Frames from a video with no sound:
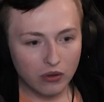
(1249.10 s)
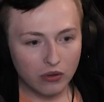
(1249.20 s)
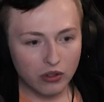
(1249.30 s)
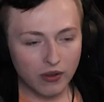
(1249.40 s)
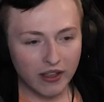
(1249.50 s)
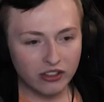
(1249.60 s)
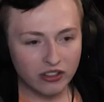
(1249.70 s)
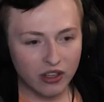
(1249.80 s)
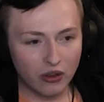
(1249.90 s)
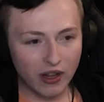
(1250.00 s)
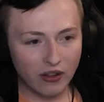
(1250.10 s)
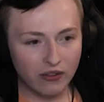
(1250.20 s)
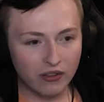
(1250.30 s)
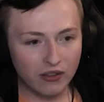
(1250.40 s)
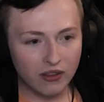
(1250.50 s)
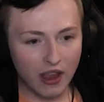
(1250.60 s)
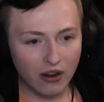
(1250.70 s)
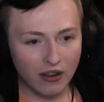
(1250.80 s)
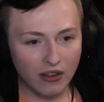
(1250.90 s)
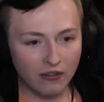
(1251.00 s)
You guys just go down
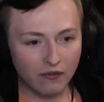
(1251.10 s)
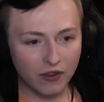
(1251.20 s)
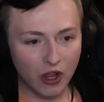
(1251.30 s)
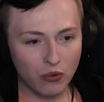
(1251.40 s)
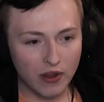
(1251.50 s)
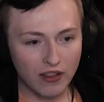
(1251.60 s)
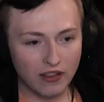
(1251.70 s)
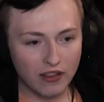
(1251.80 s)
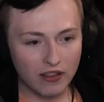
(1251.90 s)
there and then float in